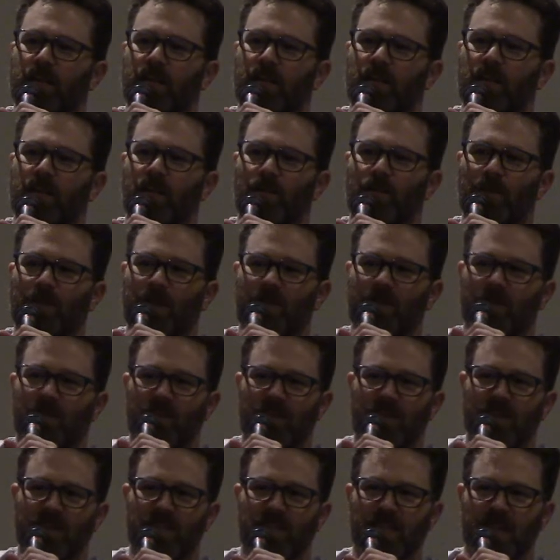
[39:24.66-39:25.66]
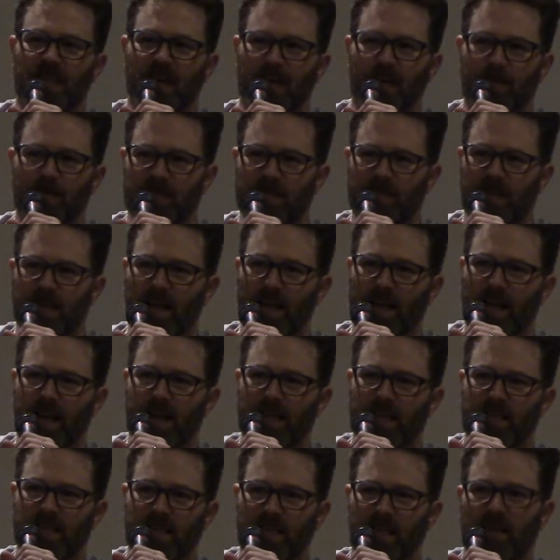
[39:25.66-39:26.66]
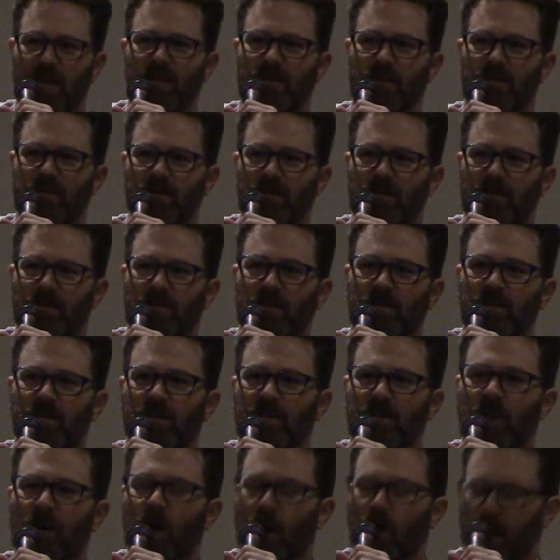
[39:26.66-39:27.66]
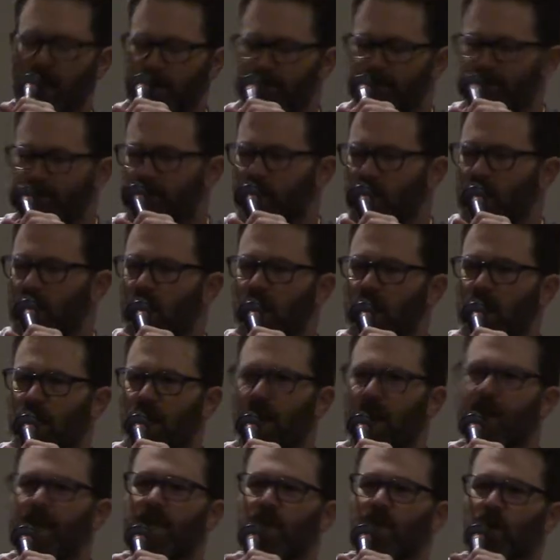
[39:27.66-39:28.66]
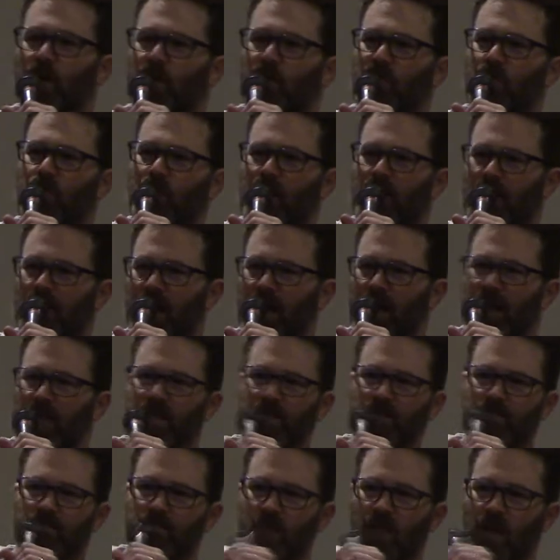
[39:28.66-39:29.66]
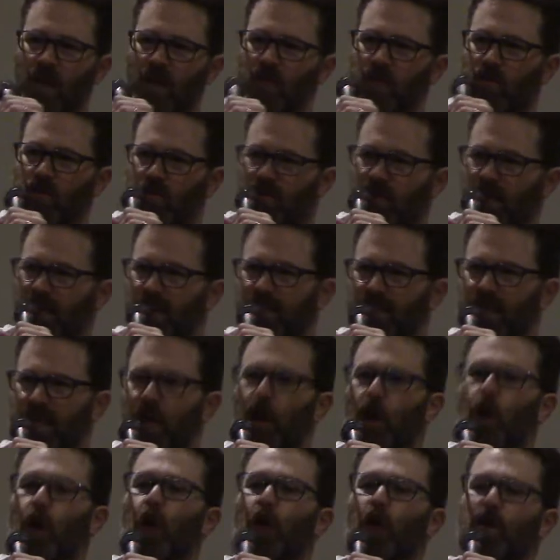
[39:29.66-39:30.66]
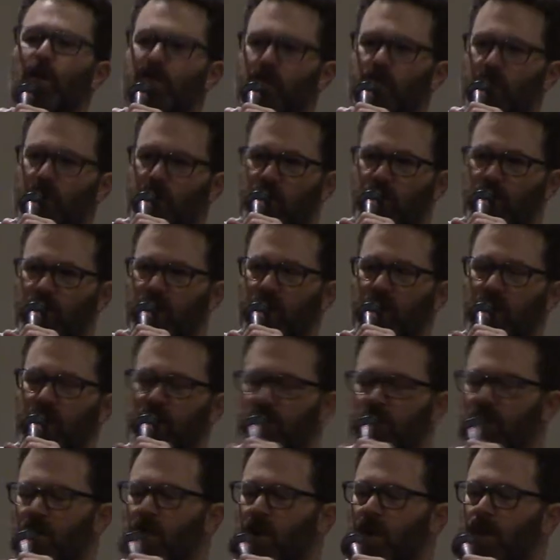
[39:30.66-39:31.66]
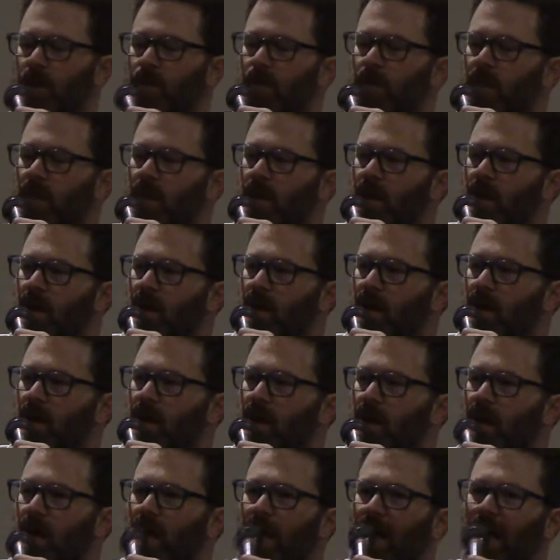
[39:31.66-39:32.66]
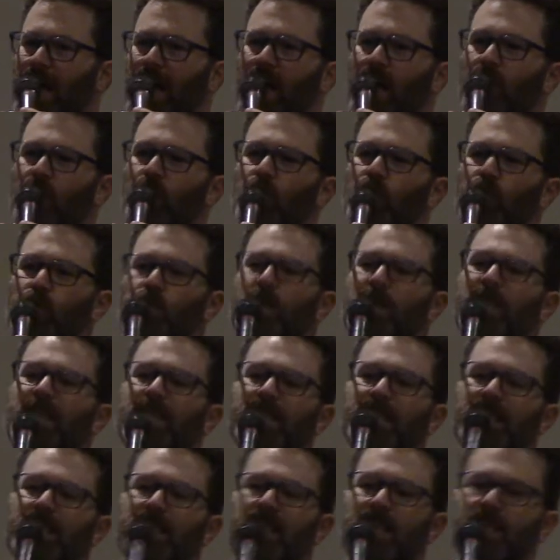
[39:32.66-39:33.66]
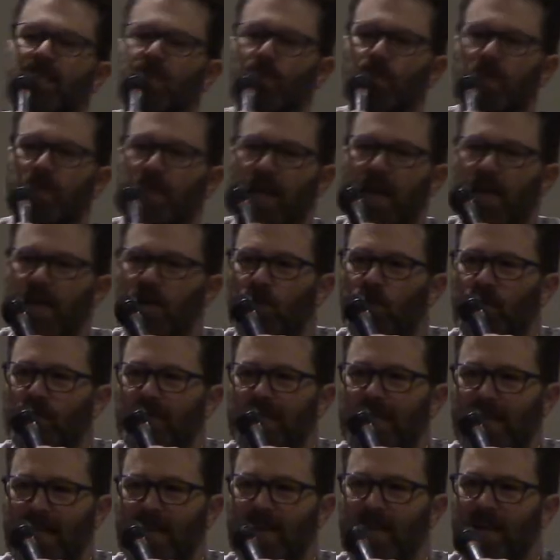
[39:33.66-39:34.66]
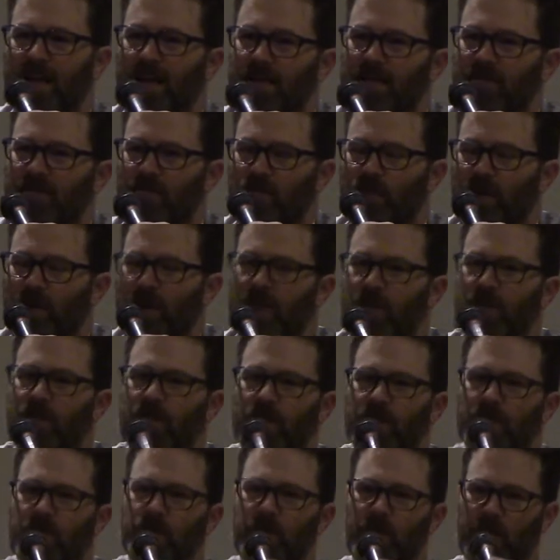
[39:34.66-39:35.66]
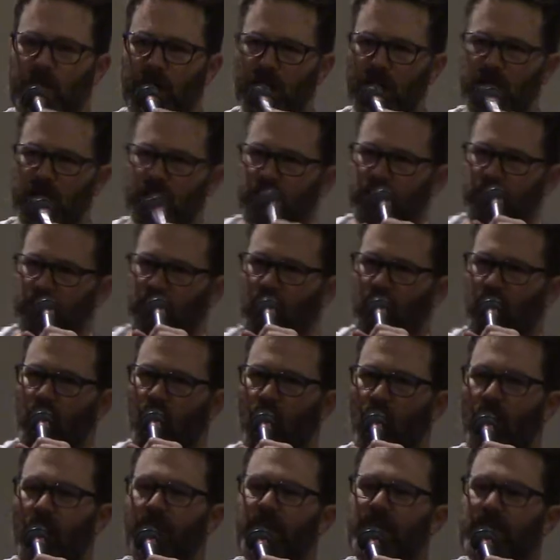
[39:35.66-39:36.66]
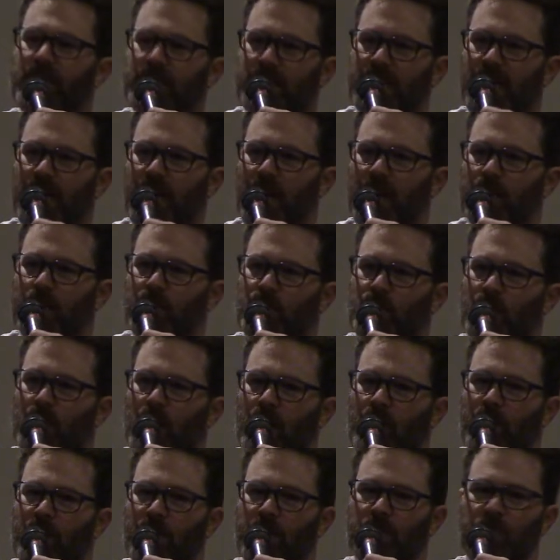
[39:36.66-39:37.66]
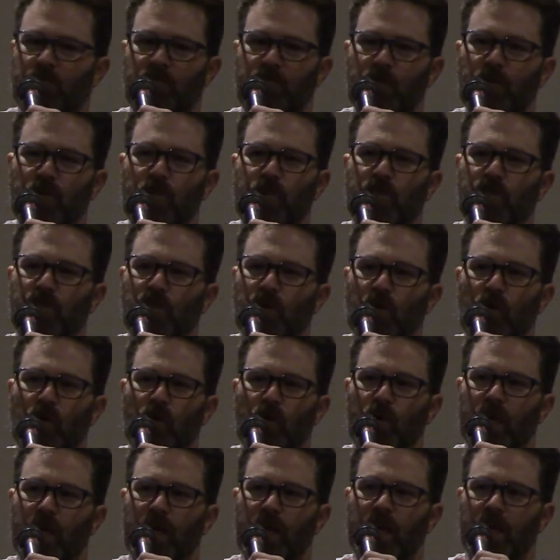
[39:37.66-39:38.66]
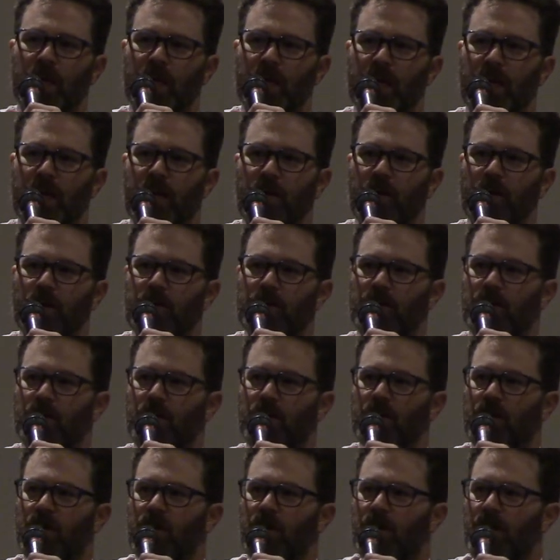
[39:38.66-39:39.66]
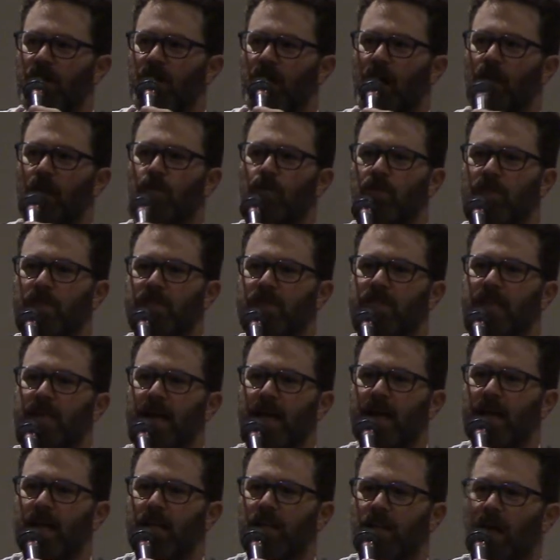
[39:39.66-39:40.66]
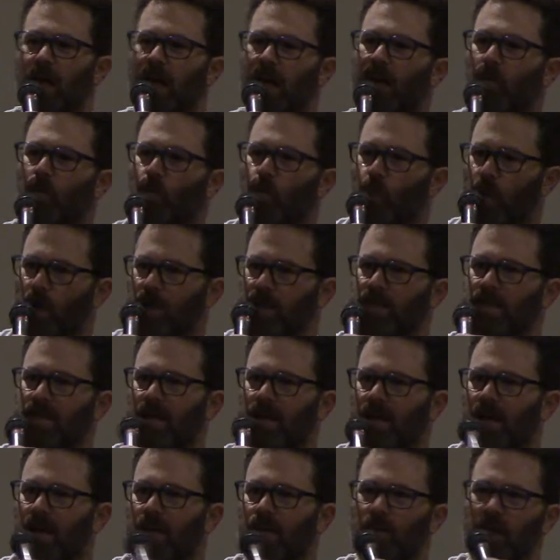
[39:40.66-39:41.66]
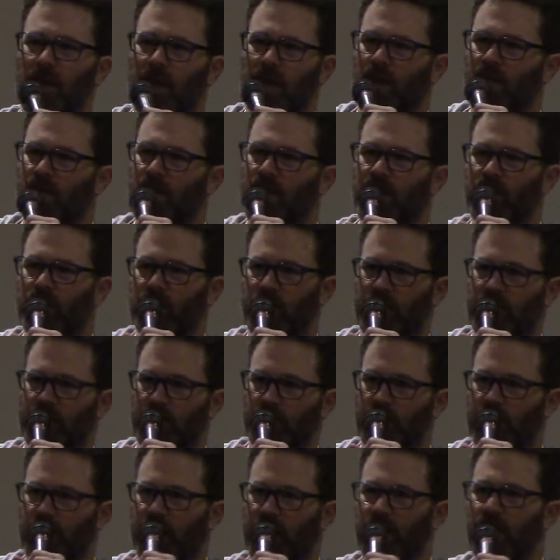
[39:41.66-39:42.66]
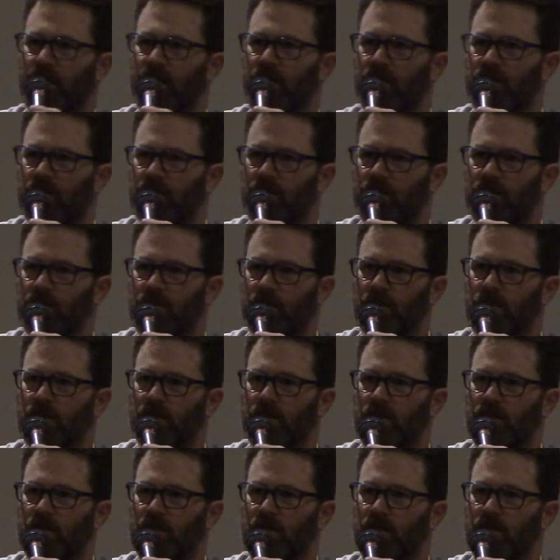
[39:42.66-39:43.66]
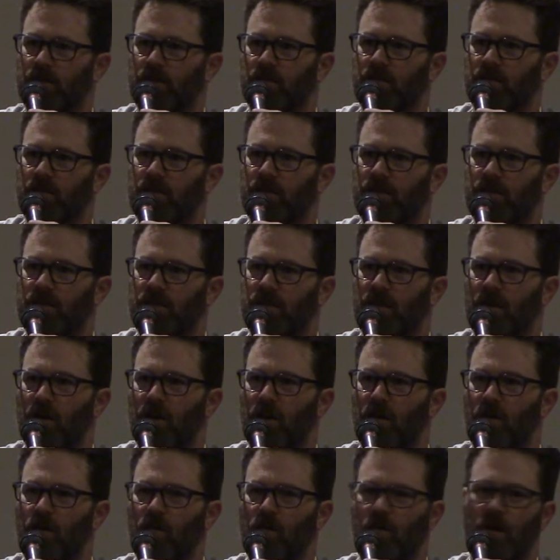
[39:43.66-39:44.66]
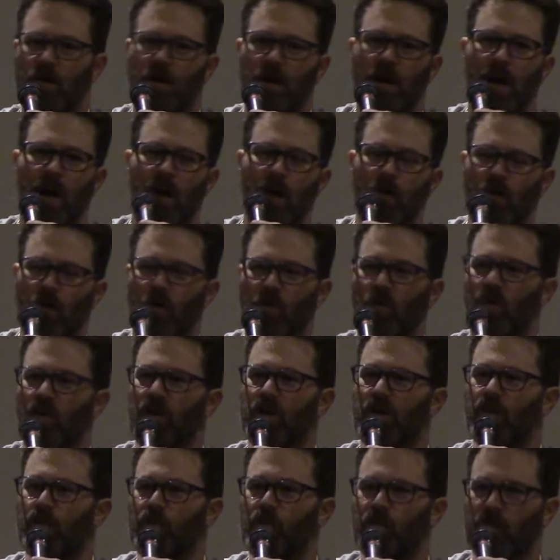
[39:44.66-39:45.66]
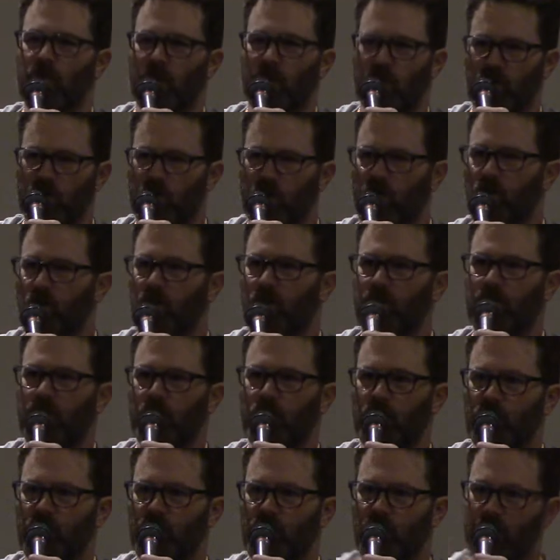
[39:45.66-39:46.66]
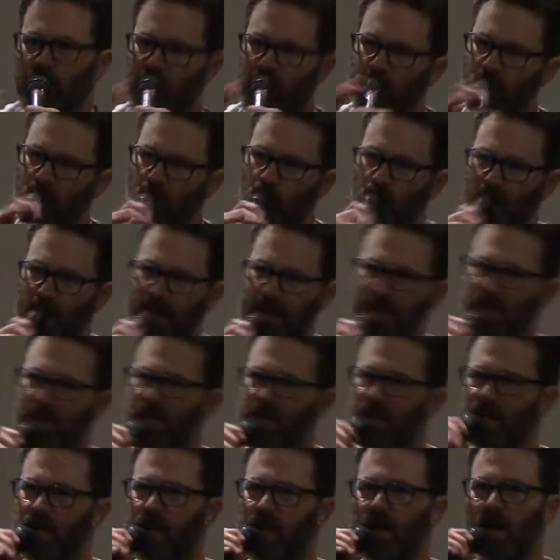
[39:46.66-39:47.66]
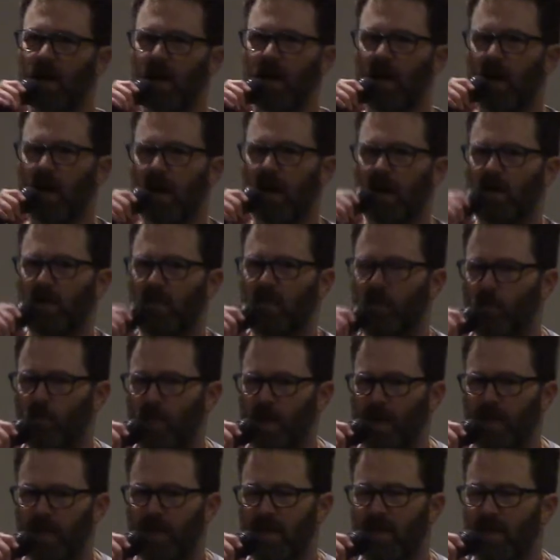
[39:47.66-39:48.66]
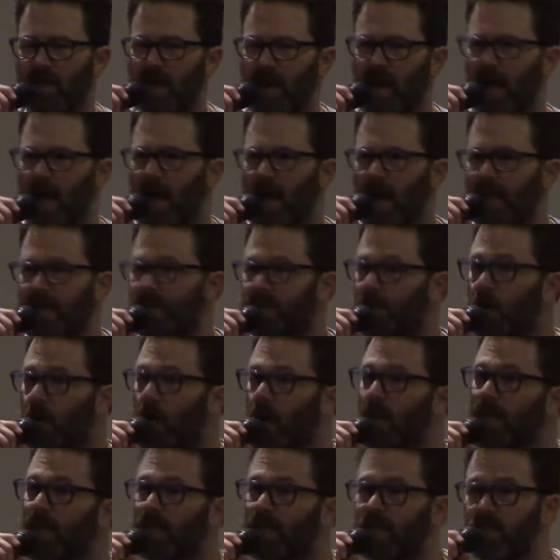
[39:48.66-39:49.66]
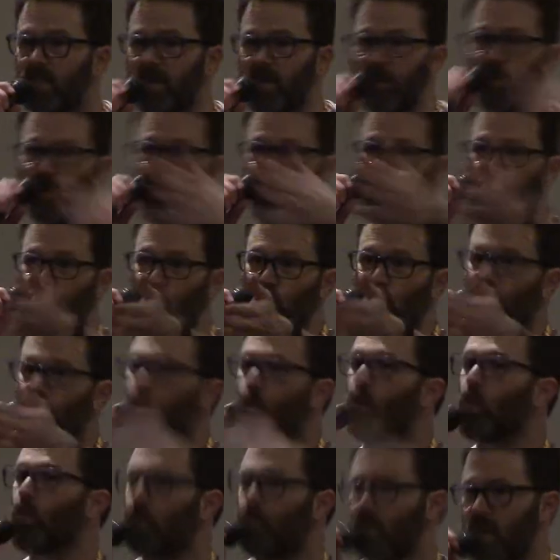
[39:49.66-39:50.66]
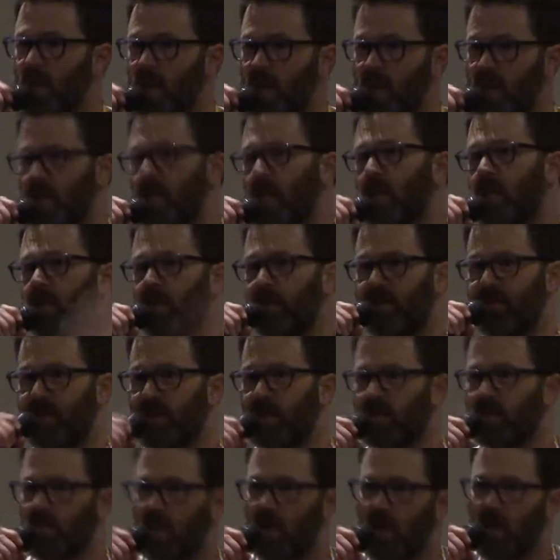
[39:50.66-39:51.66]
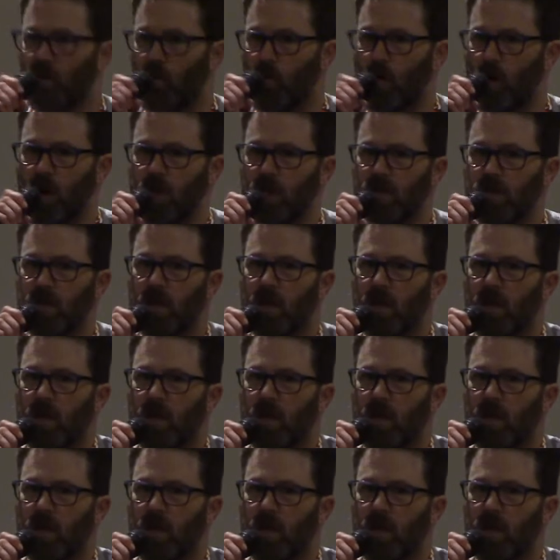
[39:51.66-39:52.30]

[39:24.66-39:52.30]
you mean the things that I'm saying as a character? Yeah. All right. I didn't know if you meant like uh, things I heard from other characters. Okay. The reason it doesn't, I don't retain that information is because oftentimes when I'm in a booth recording a character, I will say a line one time and I'll never hear it again. So I record, move on, record, move on. And the way that uh, the way that as an audience member, you or me, in the things that I watch,